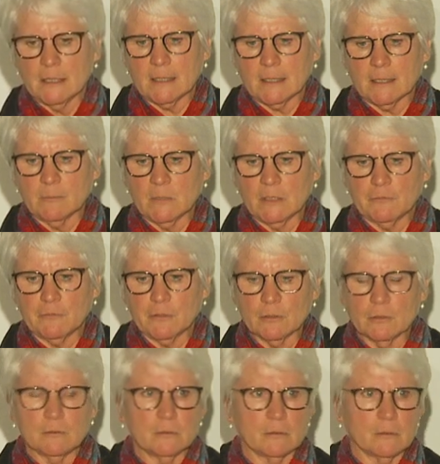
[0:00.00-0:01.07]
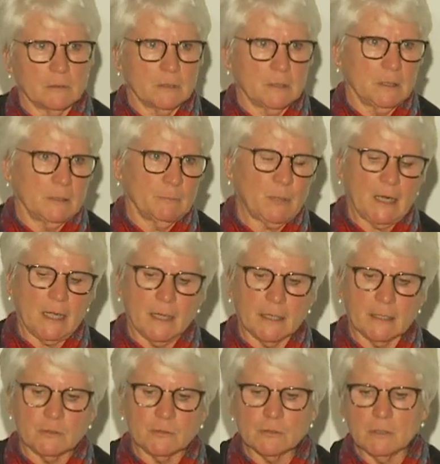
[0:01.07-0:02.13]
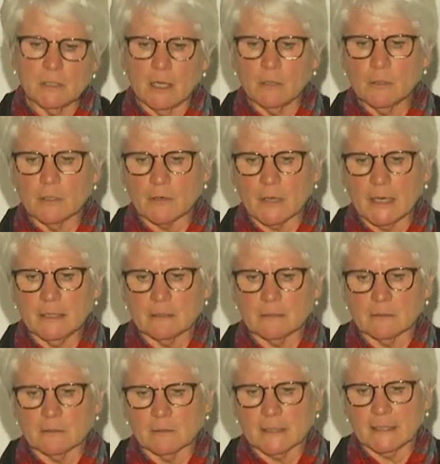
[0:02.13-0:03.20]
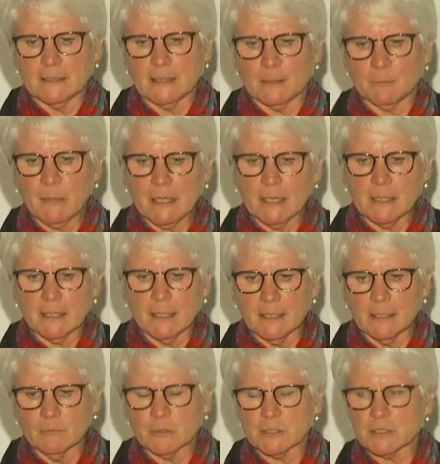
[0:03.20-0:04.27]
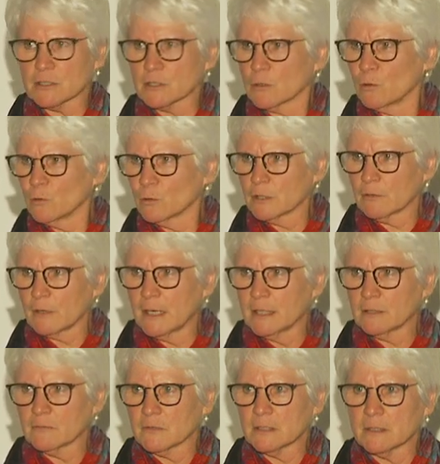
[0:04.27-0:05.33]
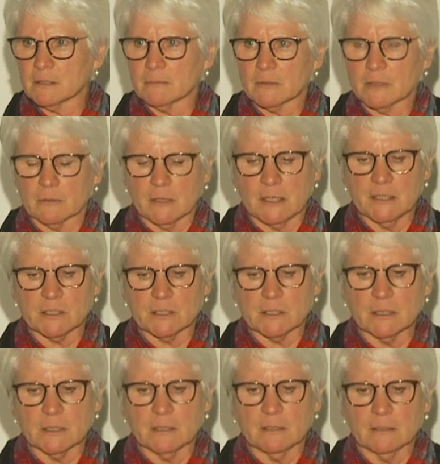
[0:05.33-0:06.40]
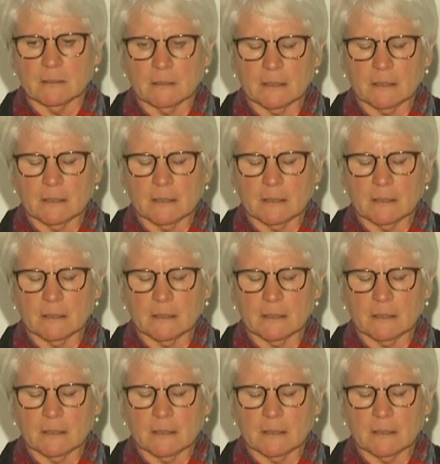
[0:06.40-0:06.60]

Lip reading: If you apply too low a rate, you'll get that pink line, which is a quarter rate of the registered